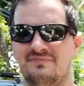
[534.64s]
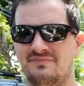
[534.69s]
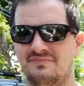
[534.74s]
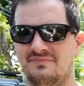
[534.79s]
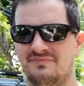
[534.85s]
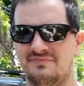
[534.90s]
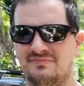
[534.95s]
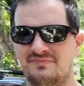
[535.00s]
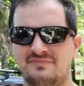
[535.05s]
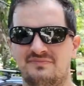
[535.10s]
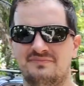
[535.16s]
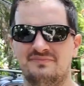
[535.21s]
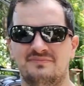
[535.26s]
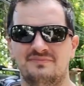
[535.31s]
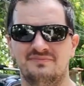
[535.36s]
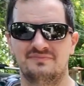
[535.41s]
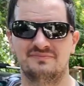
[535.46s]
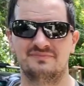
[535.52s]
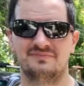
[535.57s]

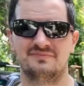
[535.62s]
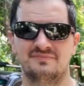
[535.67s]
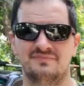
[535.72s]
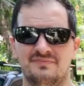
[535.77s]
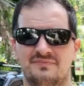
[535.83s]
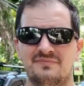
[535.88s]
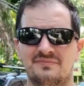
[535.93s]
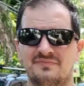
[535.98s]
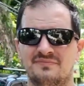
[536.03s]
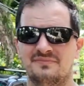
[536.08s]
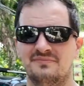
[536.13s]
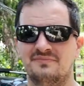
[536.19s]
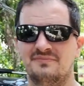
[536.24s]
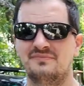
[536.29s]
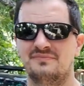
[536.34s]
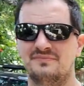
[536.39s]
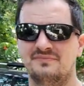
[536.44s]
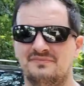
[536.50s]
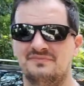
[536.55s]

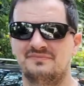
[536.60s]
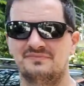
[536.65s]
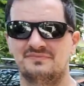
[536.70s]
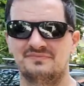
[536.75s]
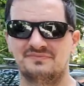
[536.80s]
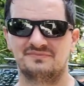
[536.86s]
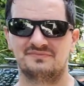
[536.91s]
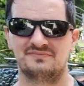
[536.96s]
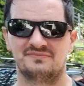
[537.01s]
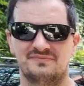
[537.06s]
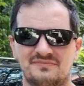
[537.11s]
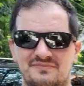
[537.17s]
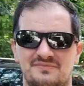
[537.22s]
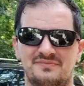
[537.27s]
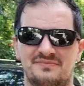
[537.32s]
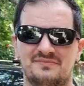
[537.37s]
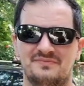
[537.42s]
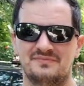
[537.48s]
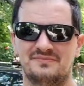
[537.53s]

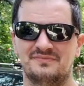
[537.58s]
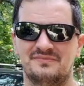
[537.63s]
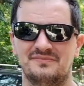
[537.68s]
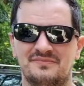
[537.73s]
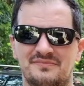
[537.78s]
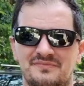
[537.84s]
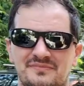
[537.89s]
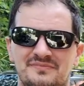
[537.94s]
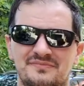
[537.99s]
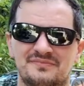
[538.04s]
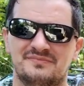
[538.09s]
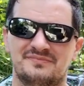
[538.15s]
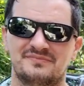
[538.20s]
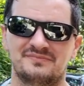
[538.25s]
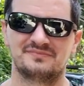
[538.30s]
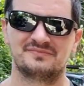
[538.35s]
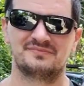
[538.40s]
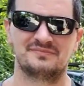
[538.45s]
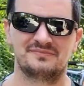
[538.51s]

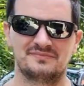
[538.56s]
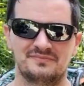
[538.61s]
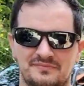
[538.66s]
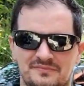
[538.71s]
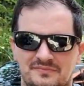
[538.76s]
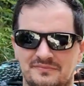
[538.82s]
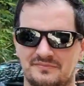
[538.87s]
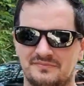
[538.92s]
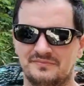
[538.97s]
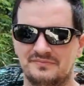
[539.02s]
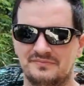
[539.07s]
The person shown says nothing.